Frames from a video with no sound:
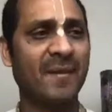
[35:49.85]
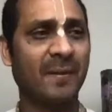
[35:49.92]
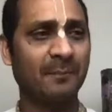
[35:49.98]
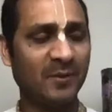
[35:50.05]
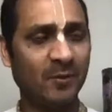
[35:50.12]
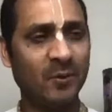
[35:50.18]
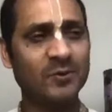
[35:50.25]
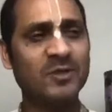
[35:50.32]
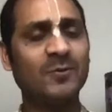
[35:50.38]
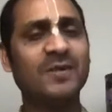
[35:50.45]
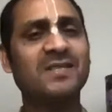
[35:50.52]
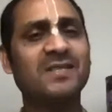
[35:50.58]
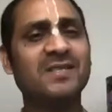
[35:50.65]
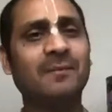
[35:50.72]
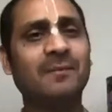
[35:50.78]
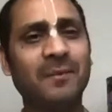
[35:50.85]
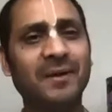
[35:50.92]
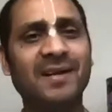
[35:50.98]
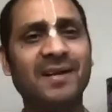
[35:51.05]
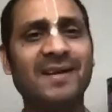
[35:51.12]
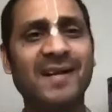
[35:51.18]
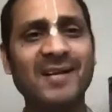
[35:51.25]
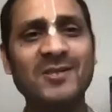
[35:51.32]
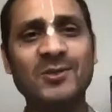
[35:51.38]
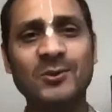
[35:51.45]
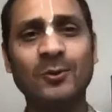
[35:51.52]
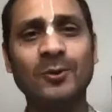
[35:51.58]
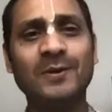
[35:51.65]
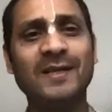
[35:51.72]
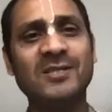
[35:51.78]
because he was completely realized
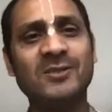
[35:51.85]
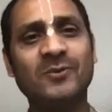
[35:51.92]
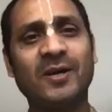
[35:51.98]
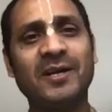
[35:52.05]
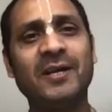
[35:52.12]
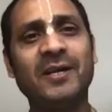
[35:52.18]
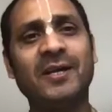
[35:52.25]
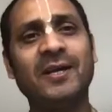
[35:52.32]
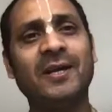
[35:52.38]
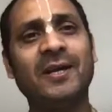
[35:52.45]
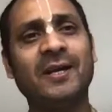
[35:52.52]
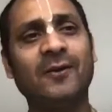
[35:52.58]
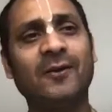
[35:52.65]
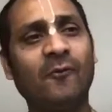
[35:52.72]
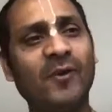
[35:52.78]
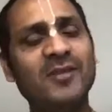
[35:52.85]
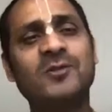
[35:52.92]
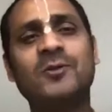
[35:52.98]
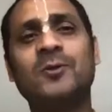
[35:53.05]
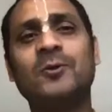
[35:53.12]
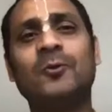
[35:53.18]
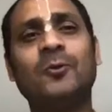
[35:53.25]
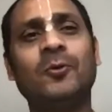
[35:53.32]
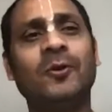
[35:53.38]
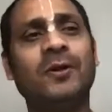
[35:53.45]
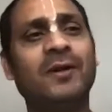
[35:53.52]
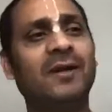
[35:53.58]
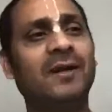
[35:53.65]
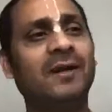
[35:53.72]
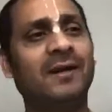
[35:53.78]
soul, that's why he wished to
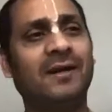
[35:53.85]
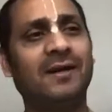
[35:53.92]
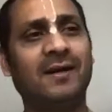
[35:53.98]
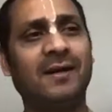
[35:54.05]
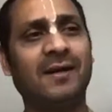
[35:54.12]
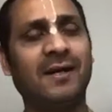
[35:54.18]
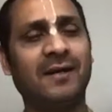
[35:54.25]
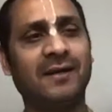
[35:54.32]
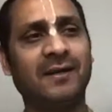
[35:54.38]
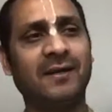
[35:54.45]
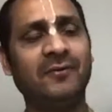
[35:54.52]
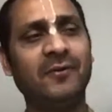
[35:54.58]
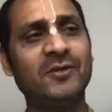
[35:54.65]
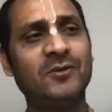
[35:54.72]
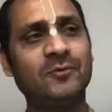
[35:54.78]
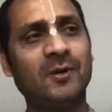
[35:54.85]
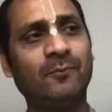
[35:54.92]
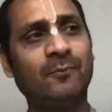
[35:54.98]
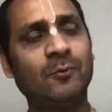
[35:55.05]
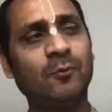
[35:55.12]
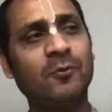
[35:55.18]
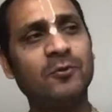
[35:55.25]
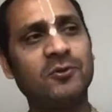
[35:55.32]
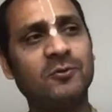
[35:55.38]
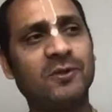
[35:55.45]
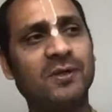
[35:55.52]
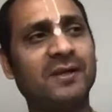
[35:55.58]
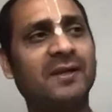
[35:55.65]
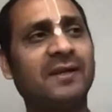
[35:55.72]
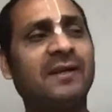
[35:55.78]
approach to
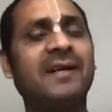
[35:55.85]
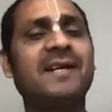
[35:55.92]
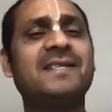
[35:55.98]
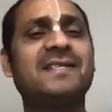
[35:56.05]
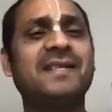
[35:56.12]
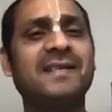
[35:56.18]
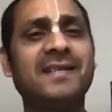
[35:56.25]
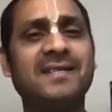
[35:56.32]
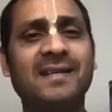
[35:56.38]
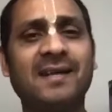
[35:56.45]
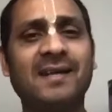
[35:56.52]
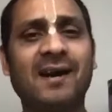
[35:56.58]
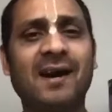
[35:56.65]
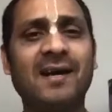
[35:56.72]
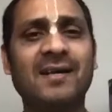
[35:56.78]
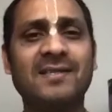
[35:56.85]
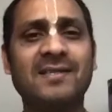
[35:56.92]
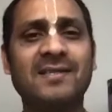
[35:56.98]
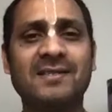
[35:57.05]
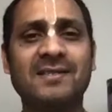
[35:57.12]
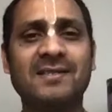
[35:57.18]
the great sages and ask,